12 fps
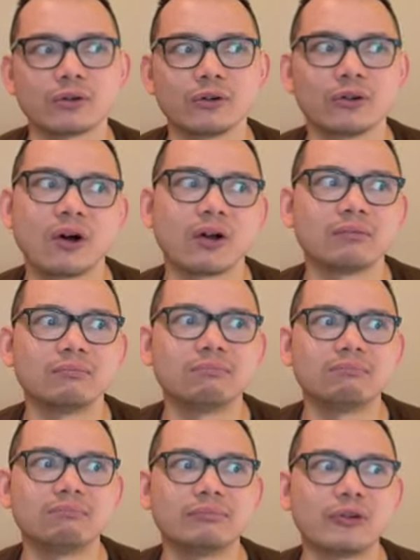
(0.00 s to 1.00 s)
not
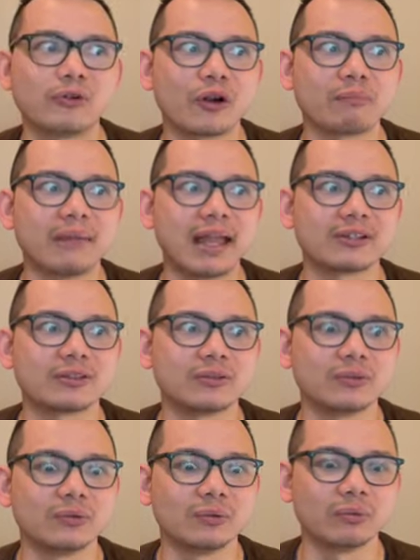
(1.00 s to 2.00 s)
meant
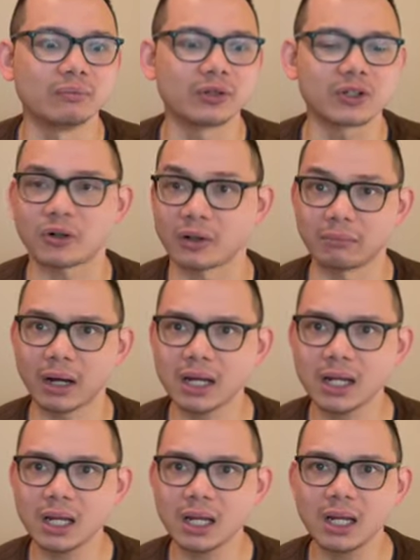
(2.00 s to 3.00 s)
to withdraw the
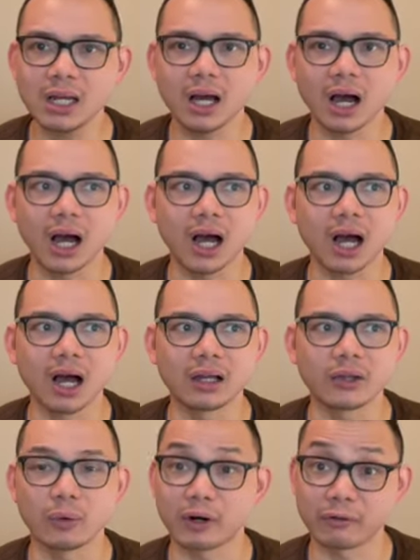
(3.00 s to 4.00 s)
money.
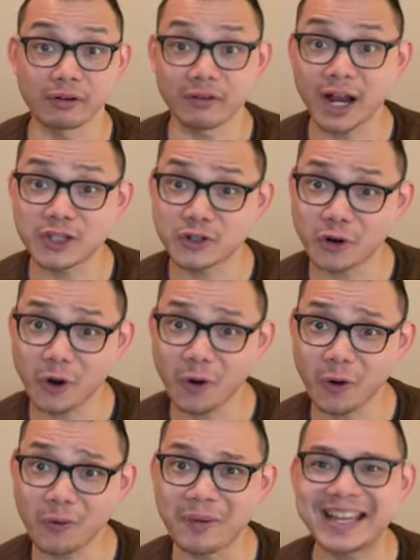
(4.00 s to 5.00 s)
You want to revise your
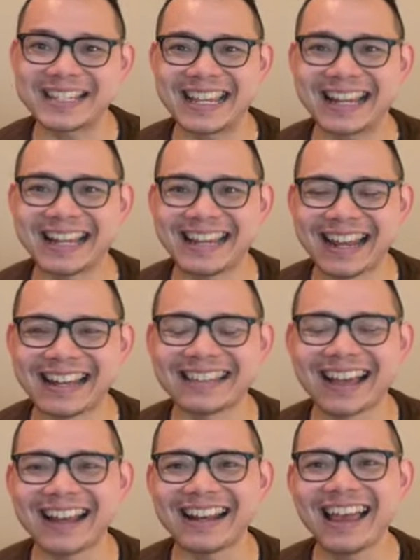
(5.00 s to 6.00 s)
goal, basically like
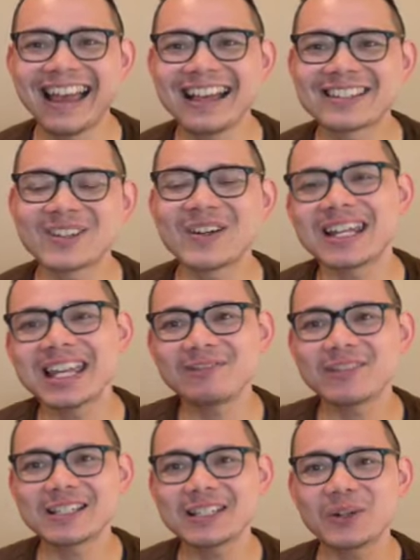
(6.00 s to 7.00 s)
that. So they give
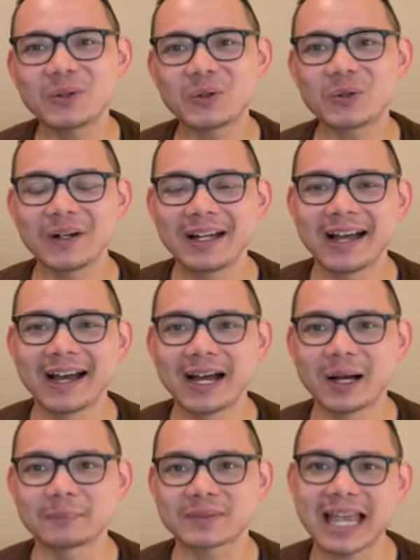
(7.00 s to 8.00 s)
this little
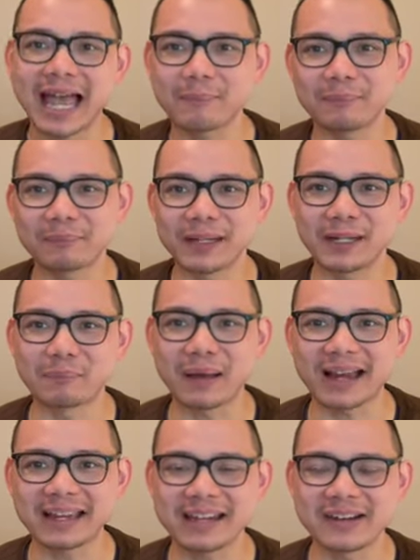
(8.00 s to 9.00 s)
tap in the
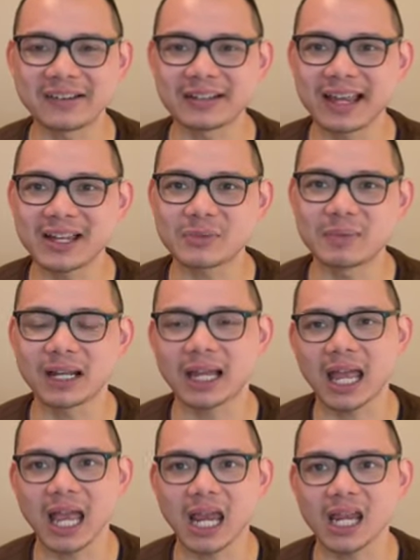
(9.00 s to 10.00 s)
back here and there to be like,
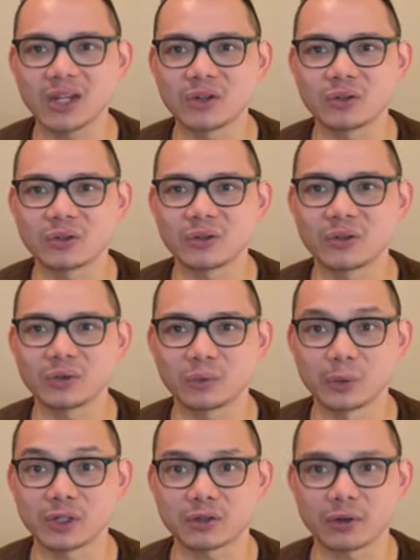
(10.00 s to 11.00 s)
hey, you're
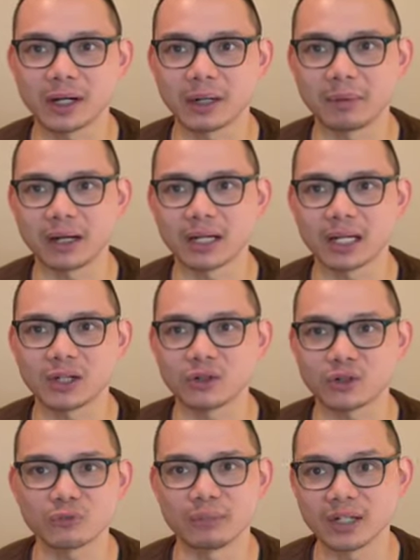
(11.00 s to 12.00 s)
withdrawing the money. You
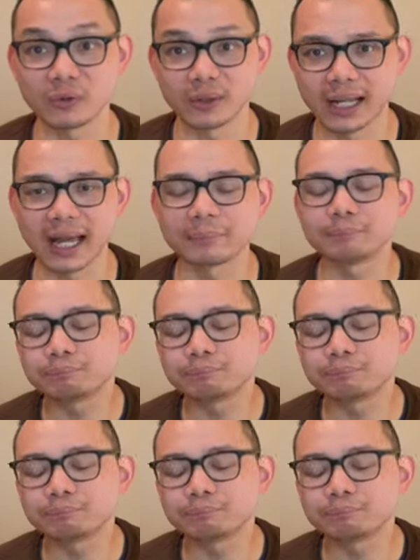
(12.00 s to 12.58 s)
should be doing that.